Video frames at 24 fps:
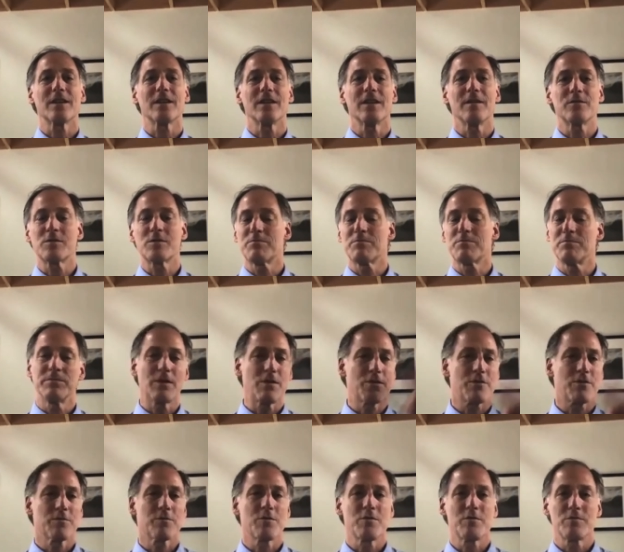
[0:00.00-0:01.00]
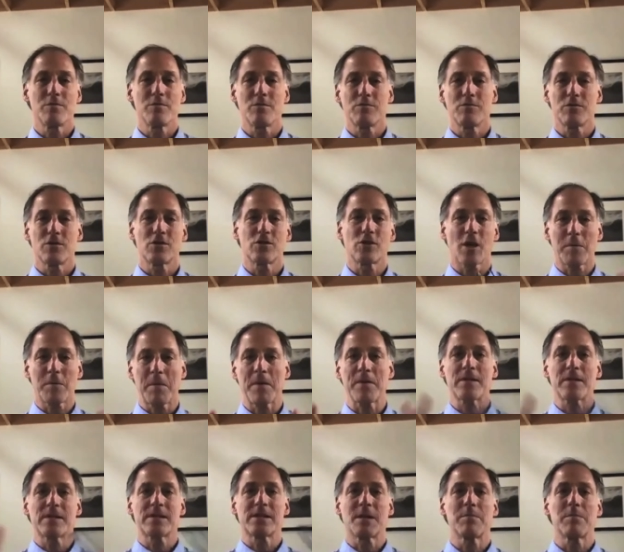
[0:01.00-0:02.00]
uh, just blow through and just talk
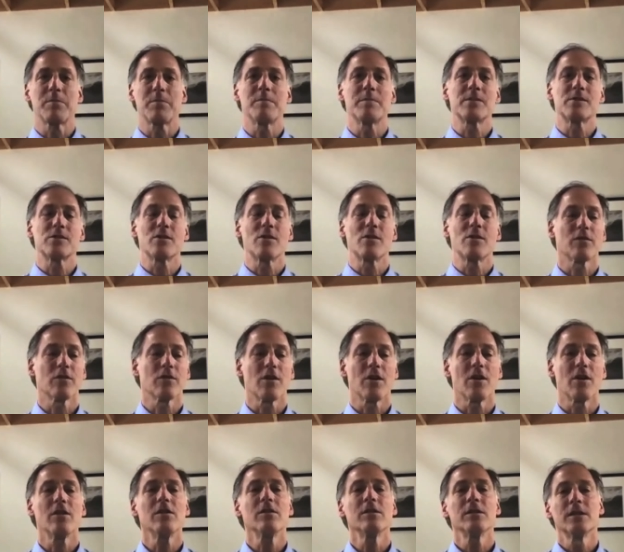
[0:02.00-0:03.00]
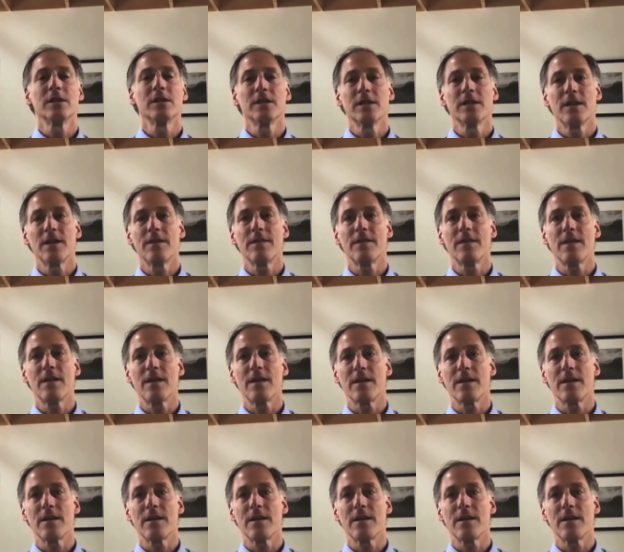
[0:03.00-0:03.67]
about the supplements overall and,